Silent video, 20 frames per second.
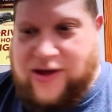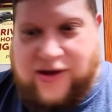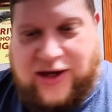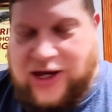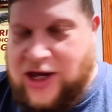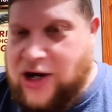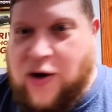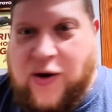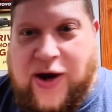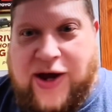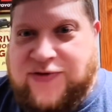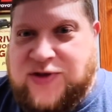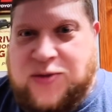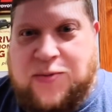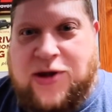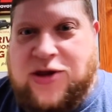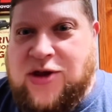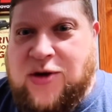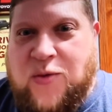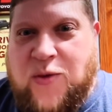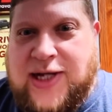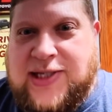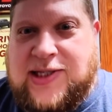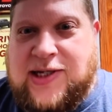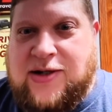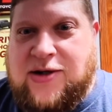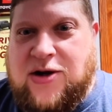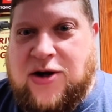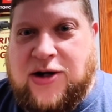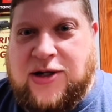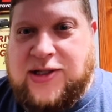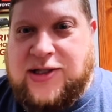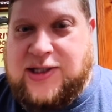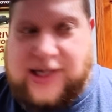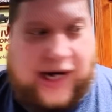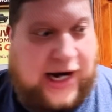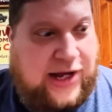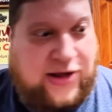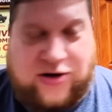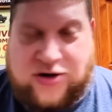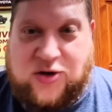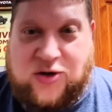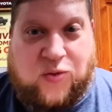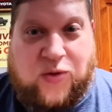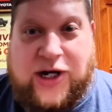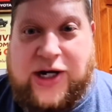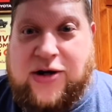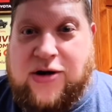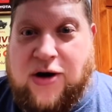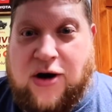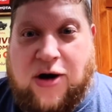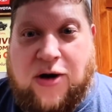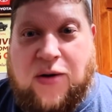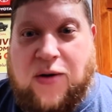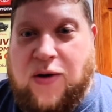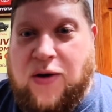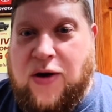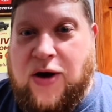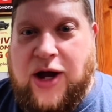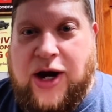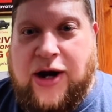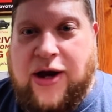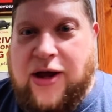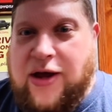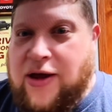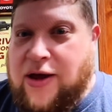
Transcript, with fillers: You know, if Smith and Wesson called and said, "Hey, there's a recall on